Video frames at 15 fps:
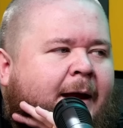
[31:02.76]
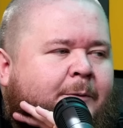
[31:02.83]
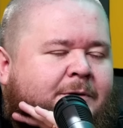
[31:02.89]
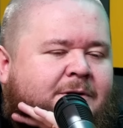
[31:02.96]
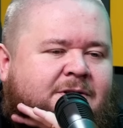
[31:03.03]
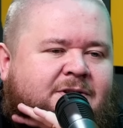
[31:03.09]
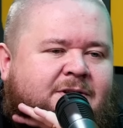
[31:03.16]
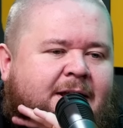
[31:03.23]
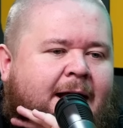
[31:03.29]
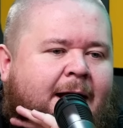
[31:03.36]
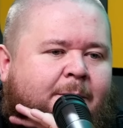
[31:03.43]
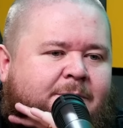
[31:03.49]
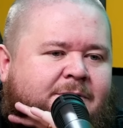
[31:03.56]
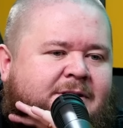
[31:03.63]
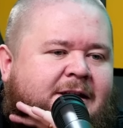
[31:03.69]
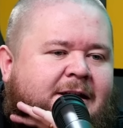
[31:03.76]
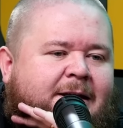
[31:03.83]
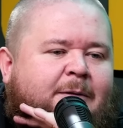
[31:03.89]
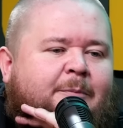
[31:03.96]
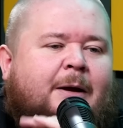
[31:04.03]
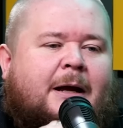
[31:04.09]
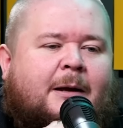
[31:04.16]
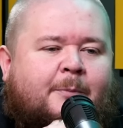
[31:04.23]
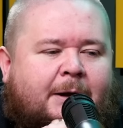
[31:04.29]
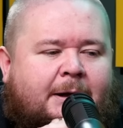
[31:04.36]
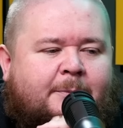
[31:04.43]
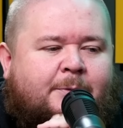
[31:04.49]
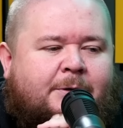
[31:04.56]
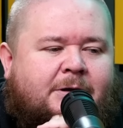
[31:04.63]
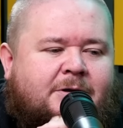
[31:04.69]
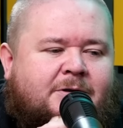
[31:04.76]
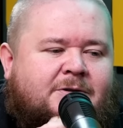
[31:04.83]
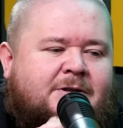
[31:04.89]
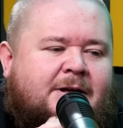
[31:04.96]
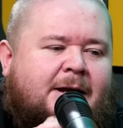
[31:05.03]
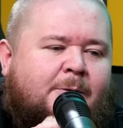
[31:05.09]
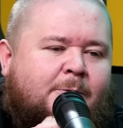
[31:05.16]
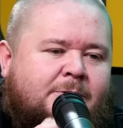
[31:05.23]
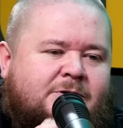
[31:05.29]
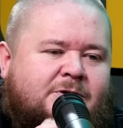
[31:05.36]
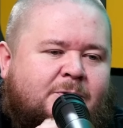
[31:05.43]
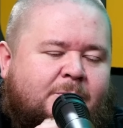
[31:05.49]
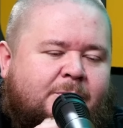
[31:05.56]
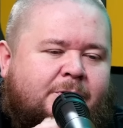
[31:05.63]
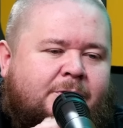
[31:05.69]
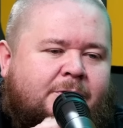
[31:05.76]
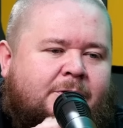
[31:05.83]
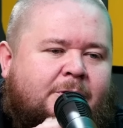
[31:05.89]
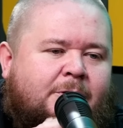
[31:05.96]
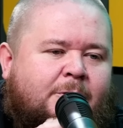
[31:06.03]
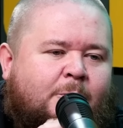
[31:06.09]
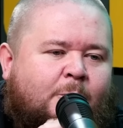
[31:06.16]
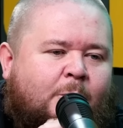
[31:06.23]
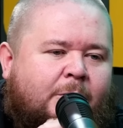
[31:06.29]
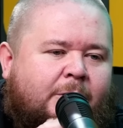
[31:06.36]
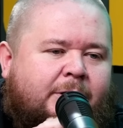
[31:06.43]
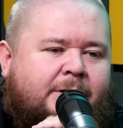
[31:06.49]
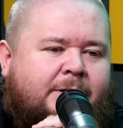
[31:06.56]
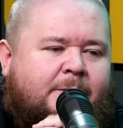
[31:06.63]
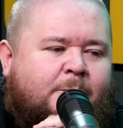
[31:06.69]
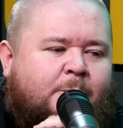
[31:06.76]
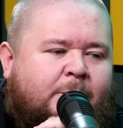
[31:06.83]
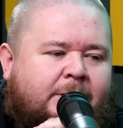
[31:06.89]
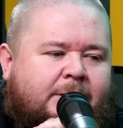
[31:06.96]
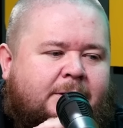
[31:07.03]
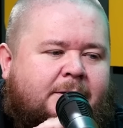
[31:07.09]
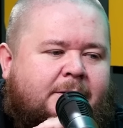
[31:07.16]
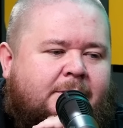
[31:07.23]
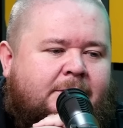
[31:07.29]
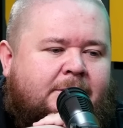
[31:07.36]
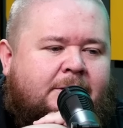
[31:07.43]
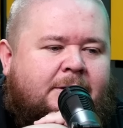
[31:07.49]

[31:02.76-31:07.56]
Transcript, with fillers: was I was taken aback by it because I was sort of worried that when